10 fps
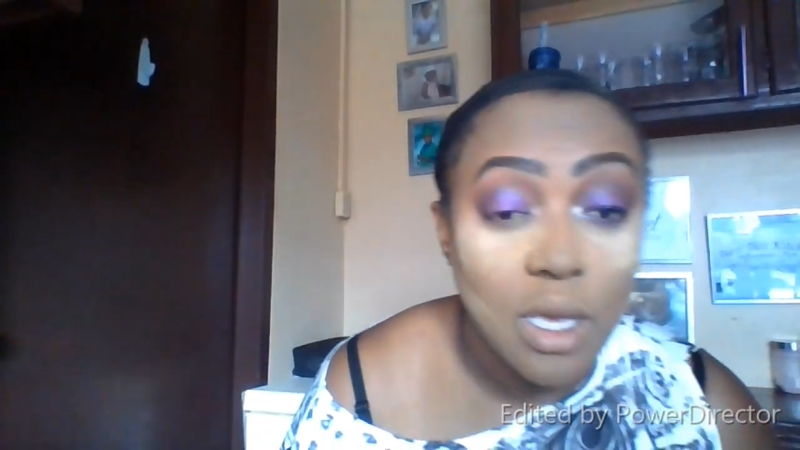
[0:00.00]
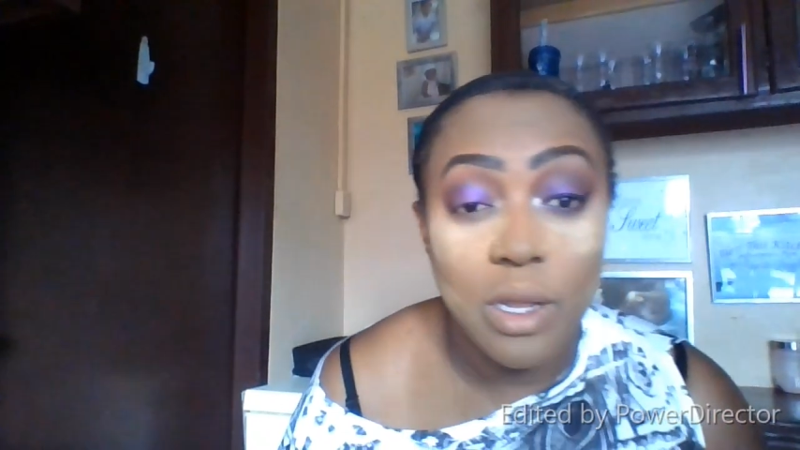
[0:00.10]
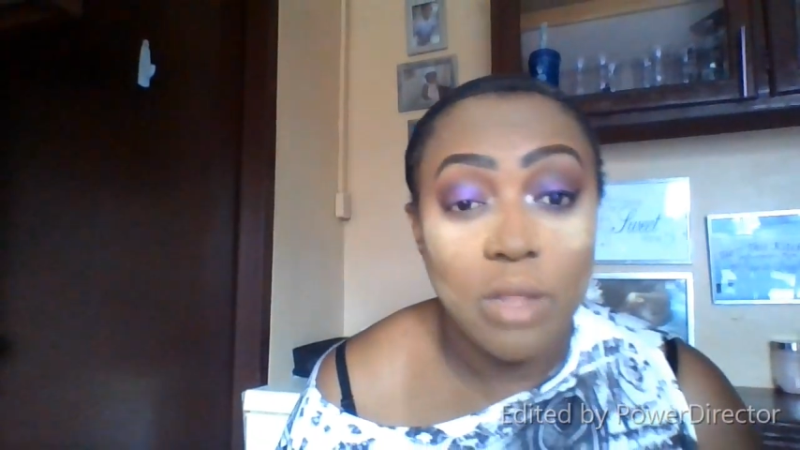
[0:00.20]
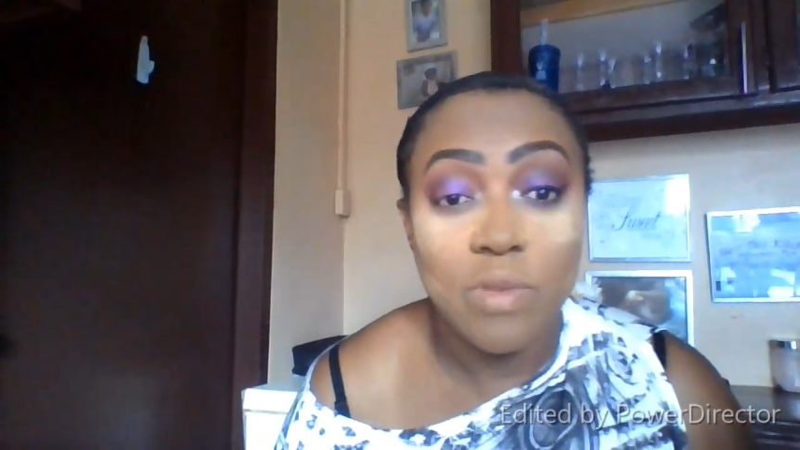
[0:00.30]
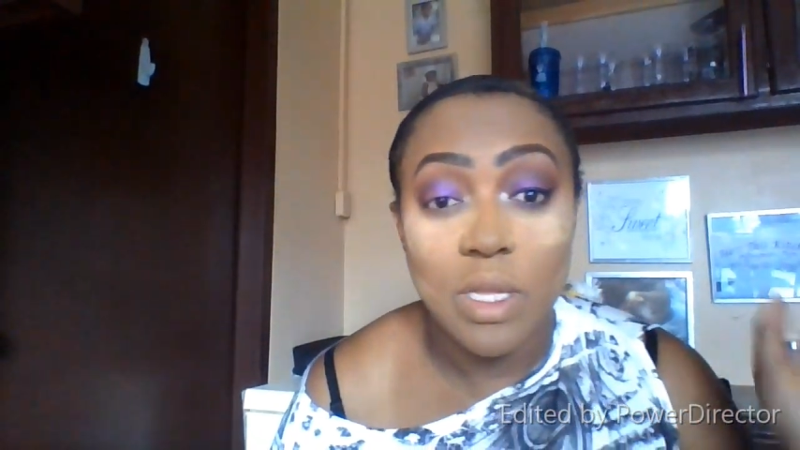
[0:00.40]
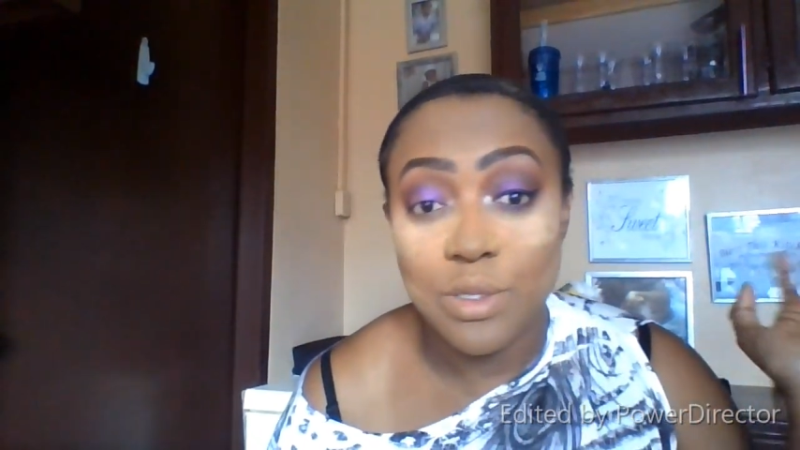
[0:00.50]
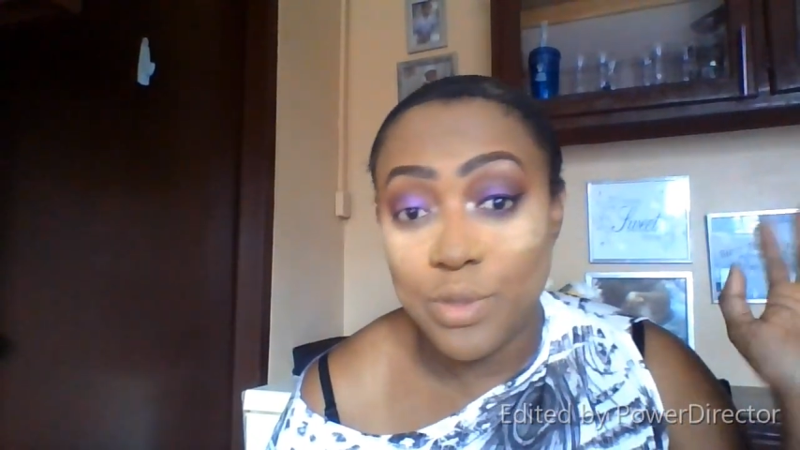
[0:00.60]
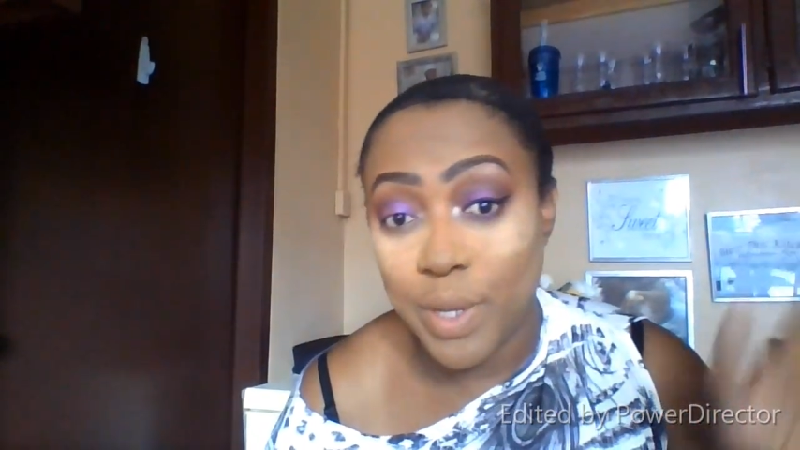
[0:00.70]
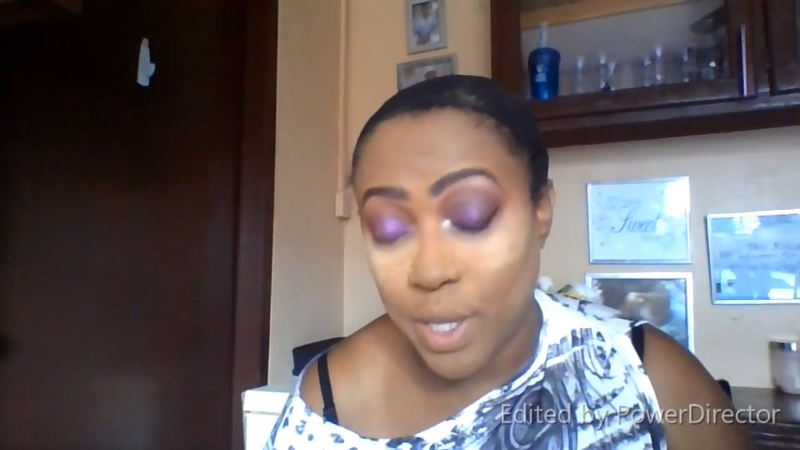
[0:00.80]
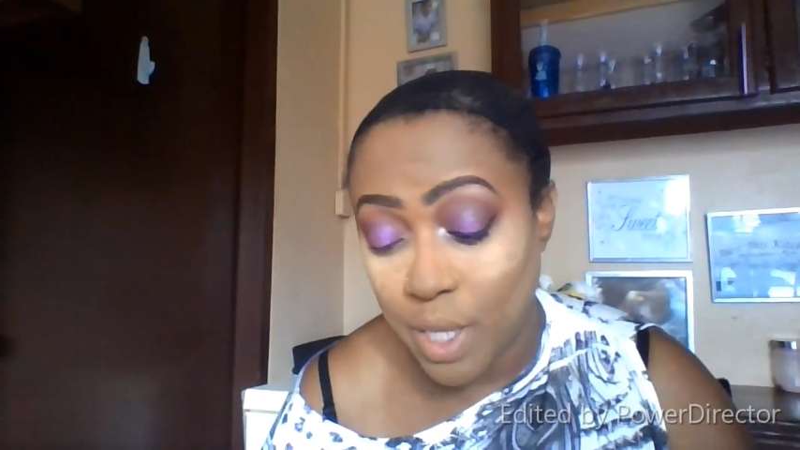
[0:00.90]
You didn't have to
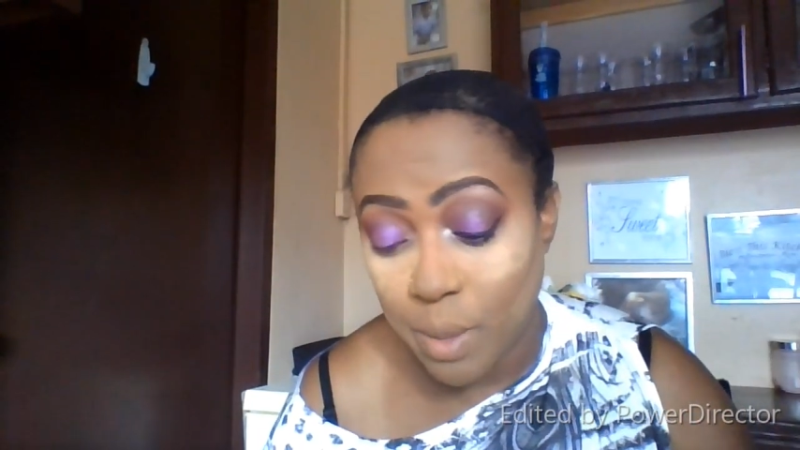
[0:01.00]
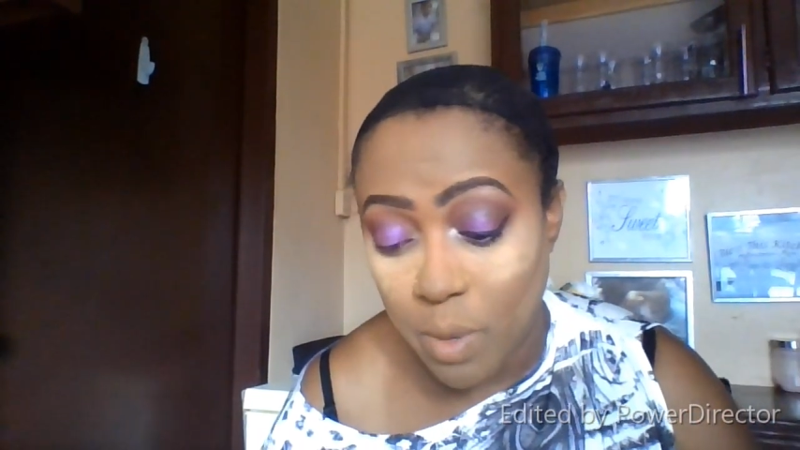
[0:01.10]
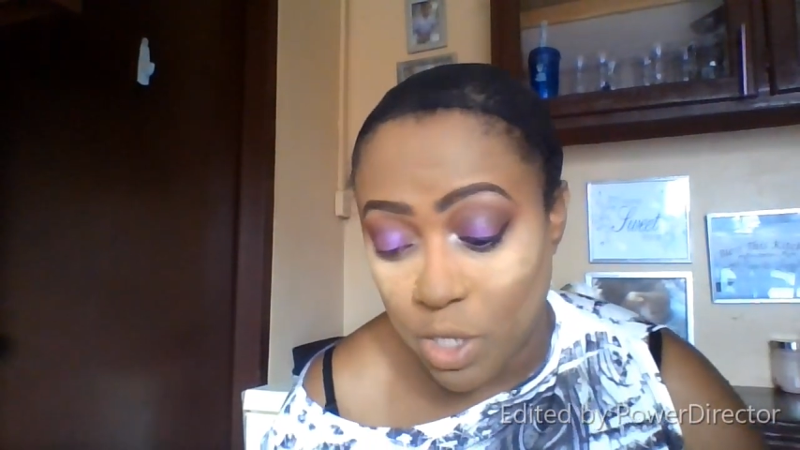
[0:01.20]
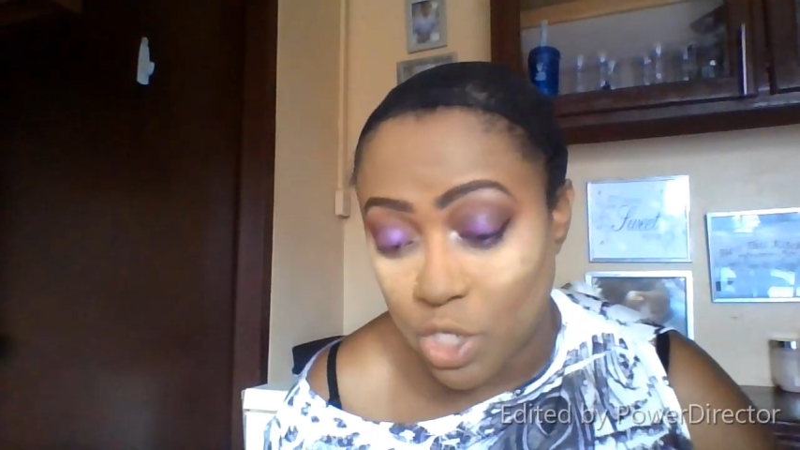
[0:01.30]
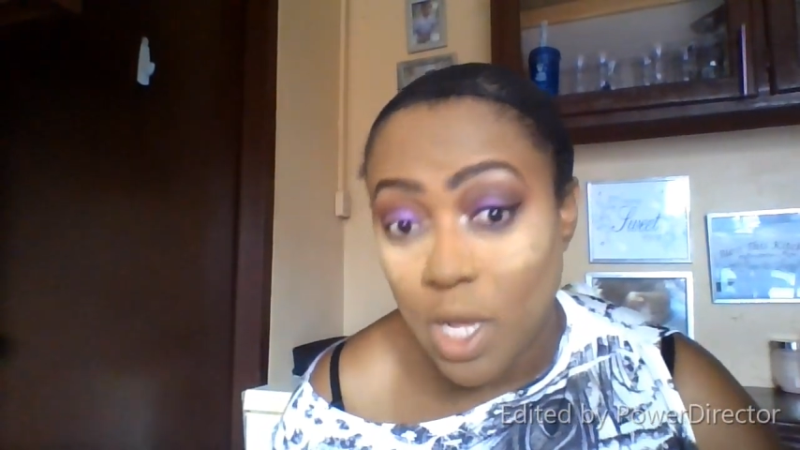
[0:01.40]
do anything much.